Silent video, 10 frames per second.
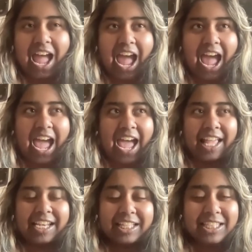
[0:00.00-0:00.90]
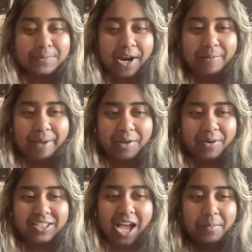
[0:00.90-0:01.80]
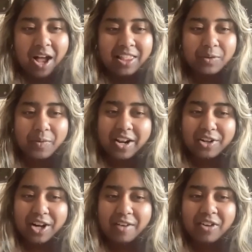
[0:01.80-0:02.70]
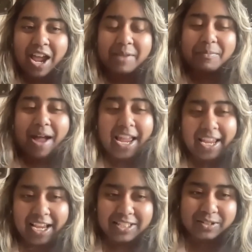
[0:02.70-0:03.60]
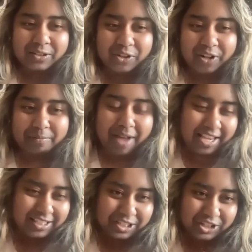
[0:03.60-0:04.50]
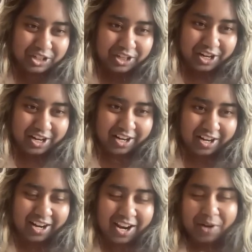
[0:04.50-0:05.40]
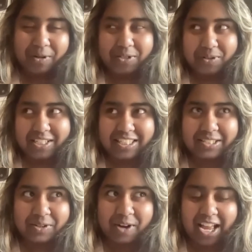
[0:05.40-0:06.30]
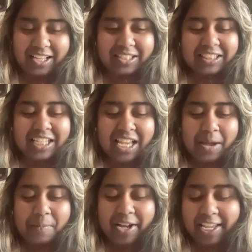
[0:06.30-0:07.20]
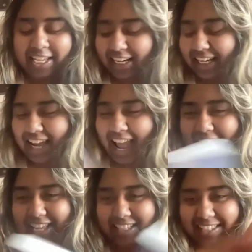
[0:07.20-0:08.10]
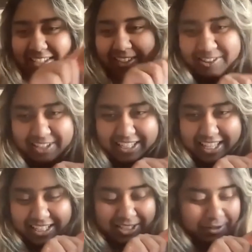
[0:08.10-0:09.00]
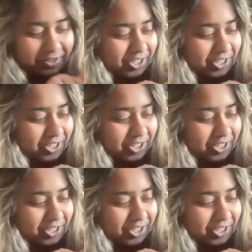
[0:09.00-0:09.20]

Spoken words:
And it's inspired by when Tom Holland went undercover at my high school during my senior year, which was wild. But yeah, so that's a show for